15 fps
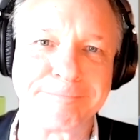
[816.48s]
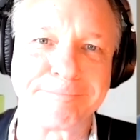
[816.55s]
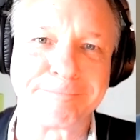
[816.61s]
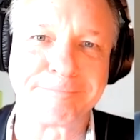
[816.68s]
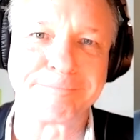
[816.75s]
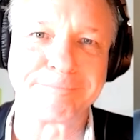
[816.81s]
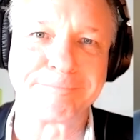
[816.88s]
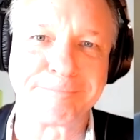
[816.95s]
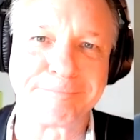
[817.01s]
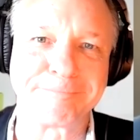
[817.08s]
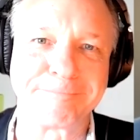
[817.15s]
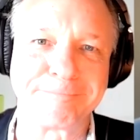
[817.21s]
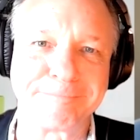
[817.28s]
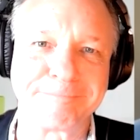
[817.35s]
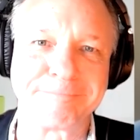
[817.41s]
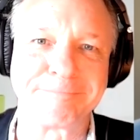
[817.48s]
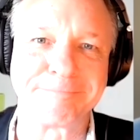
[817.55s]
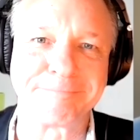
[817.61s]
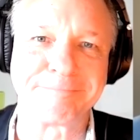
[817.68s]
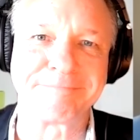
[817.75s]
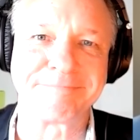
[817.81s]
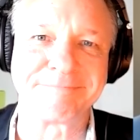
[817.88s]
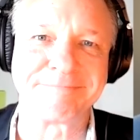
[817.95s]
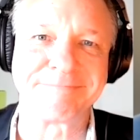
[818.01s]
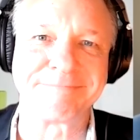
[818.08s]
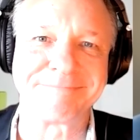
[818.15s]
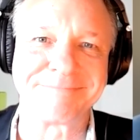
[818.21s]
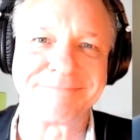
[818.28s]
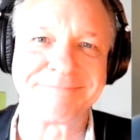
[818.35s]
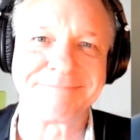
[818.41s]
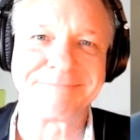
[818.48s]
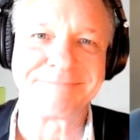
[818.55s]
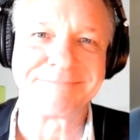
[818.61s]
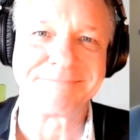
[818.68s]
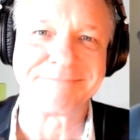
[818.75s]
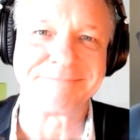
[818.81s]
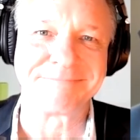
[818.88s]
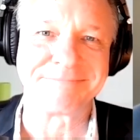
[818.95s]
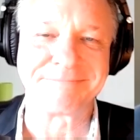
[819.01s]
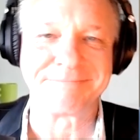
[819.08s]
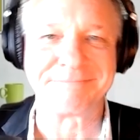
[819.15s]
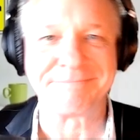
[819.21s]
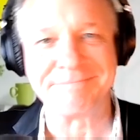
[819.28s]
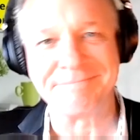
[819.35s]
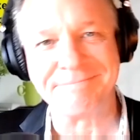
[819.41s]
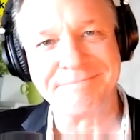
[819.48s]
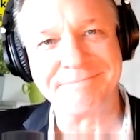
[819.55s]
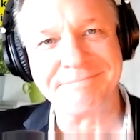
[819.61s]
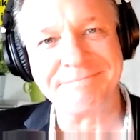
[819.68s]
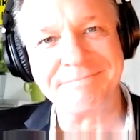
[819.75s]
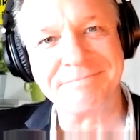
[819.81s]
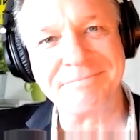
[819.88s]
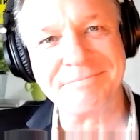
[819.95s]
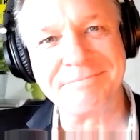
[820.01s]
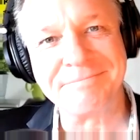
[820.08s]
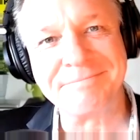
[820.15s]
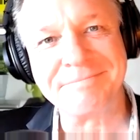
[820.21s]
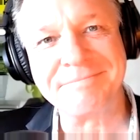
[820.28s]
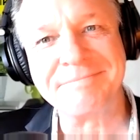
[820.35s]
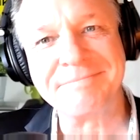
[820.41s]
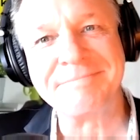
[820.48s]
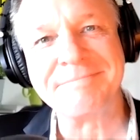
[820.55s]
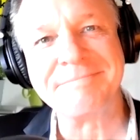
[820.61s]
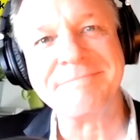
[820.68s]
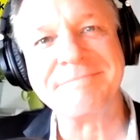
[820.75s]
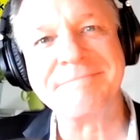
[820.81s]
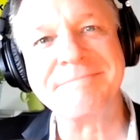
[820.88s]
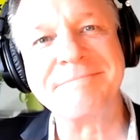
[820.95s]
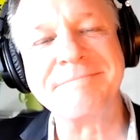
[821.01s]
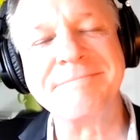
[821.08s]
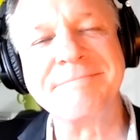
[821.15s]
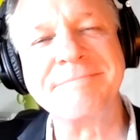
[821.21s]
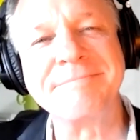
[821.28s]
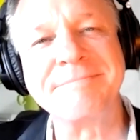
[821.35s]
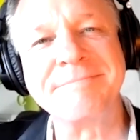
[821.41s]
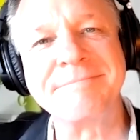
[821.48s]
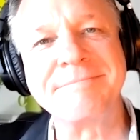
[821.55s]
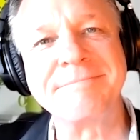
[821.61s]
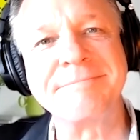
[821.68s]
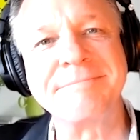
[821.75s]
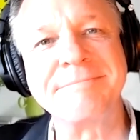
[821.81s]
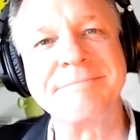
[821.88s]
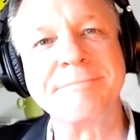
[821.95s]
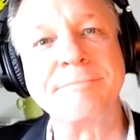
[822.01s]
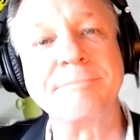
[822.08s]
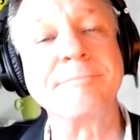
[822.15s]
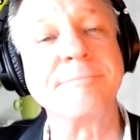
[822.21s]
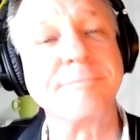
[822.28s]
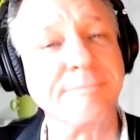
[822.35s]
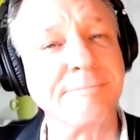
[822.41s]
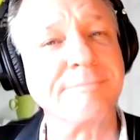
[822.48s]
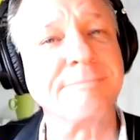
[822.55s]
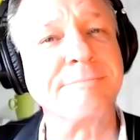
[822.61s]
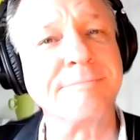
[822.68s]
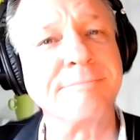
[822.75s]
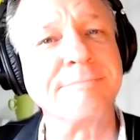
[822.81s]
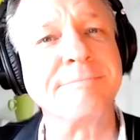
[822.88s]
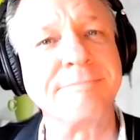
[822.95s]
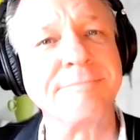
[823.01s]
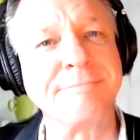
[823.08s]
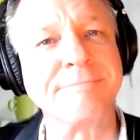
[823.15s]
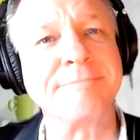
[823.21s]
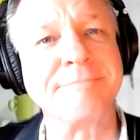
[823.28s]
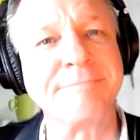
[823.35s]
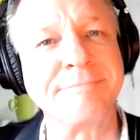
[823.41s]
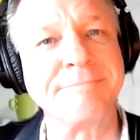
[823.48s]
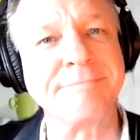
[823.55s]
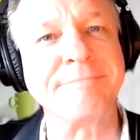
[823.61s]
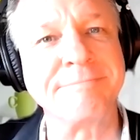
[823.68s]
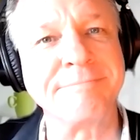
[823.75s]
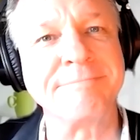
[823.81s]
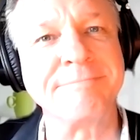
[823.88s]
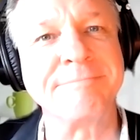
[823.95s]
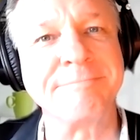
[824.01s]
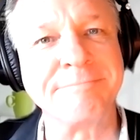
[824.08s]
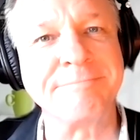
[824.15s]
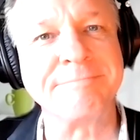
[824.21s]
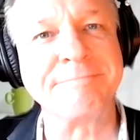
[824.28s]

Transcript: [no speech]